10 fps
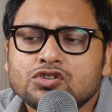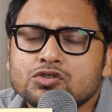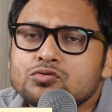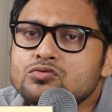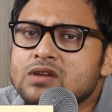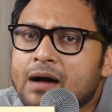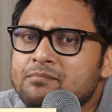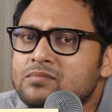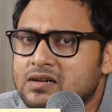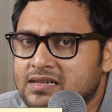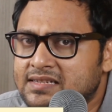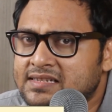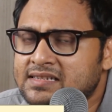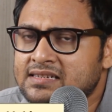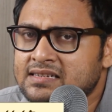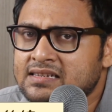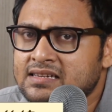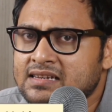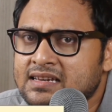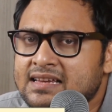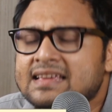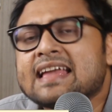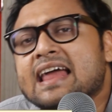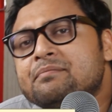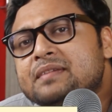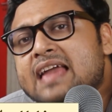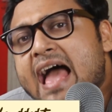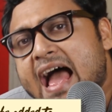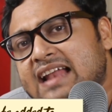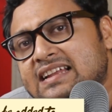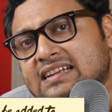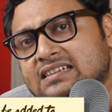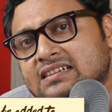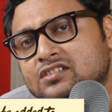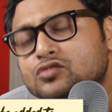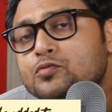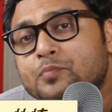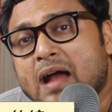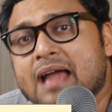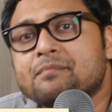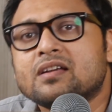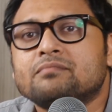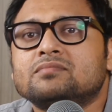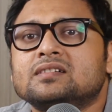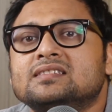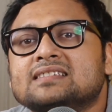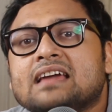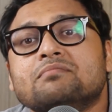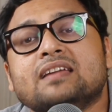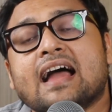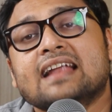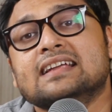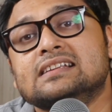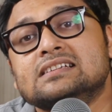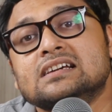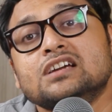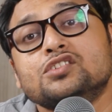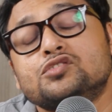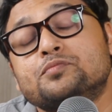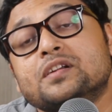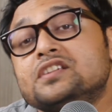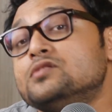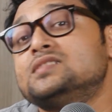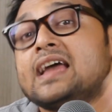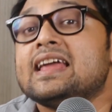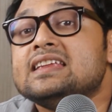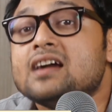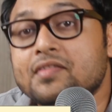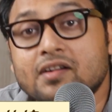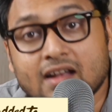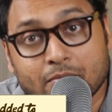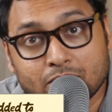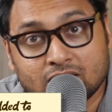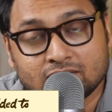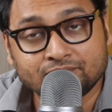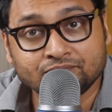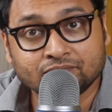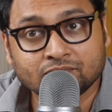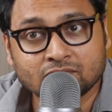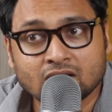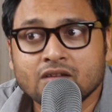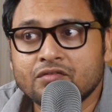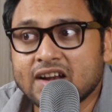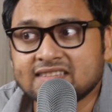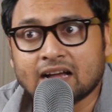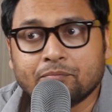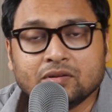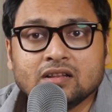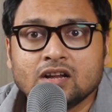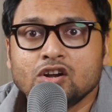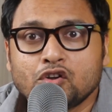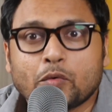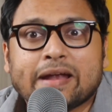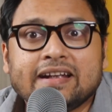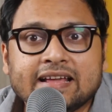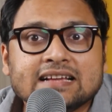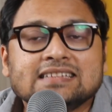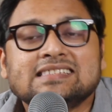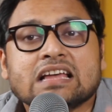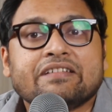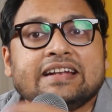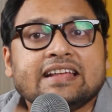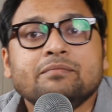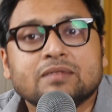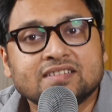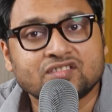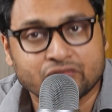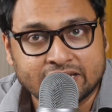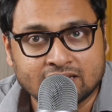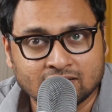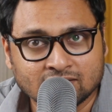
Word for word: two numbers can be added, two prime numbers can be added to produce any other number? For example, 20 is 17 plus 3.